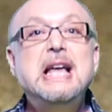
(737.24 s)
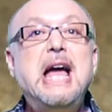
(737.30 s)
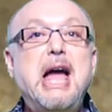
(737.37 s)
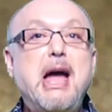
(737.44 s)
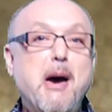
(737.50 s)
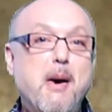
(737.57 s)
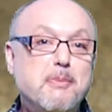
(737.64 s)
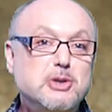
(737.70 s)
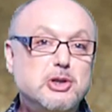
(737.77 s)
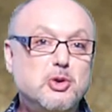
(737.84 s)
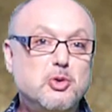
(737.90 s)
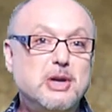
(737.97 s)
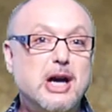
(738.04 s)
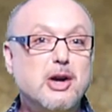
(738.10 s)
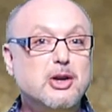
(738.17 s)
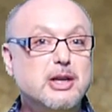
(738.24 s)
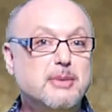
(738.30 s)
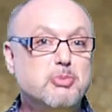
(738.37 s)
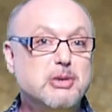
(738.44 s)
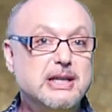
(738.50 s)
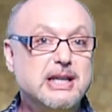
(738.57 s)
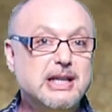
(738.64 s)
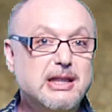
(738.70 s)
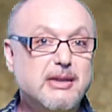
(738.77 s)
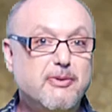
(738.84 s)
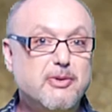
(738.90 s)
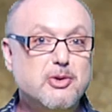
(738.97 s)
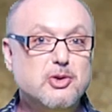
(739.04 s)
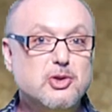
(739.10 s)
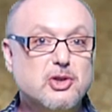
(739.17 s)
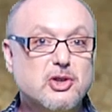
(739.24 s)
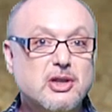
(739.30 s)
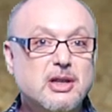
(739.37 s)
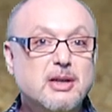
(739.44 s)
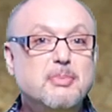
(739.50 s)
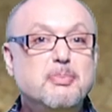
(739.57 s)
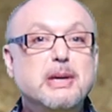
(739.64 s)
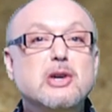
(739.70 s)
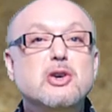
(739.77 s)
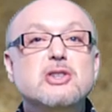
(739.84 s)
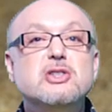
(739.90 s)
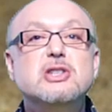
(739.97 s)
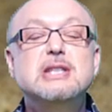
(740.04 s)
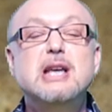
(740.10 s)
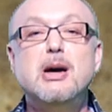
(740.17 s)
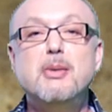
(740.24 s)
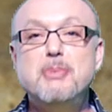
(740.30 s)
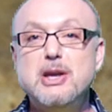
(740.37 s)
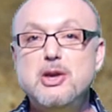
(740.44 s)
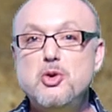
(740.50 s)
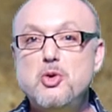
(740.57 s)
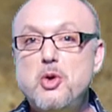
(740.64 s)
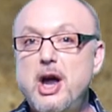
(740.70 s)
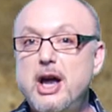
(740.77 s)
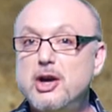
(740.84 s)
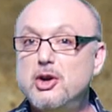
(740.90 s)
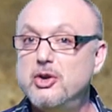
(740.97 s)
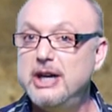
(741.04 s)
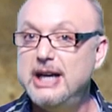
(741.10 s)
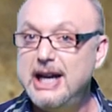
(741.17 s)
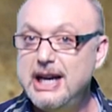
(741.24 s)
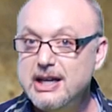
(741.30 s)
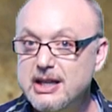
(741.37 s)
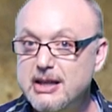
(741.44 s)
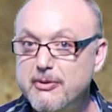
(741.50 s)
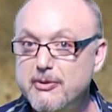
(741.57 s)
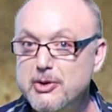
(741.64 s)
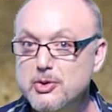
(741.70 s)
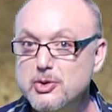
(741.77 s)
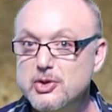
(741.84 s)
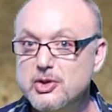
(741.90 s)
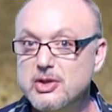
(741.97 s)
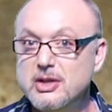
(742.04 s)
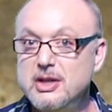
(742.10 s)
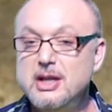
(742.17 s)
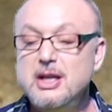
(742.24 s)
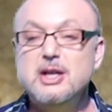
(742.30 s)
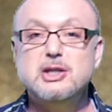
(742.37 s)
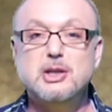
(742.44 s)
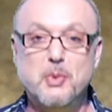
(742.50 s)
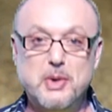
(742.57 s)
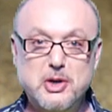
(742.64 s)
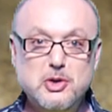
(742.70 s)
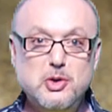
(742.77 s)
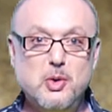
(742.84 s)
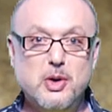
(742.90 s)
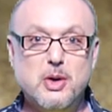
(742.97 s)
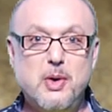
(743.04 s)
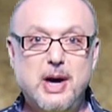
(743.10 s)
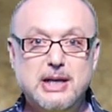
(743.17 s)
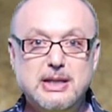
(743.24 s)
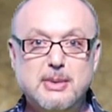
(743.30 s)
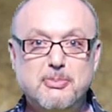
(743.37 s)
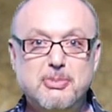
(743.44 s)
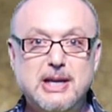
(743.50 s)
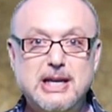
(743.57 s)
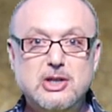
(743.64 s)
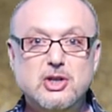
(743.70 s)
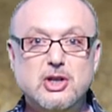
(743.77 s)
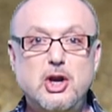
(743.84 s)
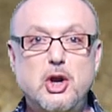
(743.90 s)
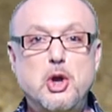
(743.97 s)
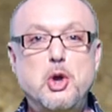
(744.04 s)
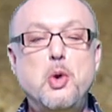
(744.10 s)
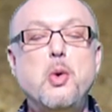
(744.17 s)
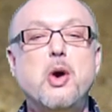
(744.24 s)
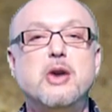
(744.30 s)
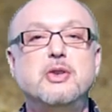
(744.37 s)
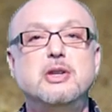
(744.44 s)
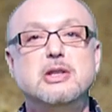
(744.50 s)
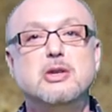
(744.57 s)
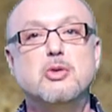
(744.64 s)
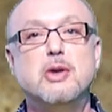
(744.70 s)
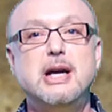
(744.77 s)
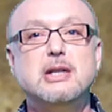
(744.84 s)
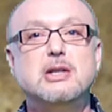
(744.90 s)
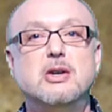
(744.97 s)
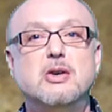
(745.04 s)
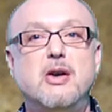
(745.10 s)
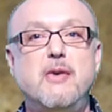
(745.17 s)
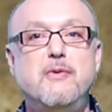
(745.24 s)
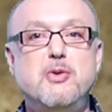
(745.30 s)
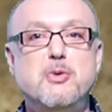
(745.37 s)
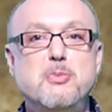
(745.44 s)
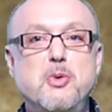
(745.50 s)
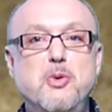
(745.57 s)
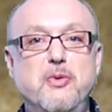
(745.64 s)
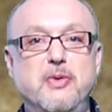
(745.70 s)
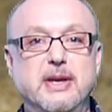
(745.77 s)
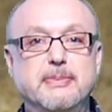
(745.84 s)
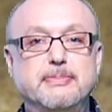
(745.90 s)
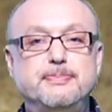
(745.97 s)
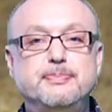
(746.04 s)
helps you not only predict the future, because it's helping you create the future. So when you do a quantumplation, you are the director of your movie.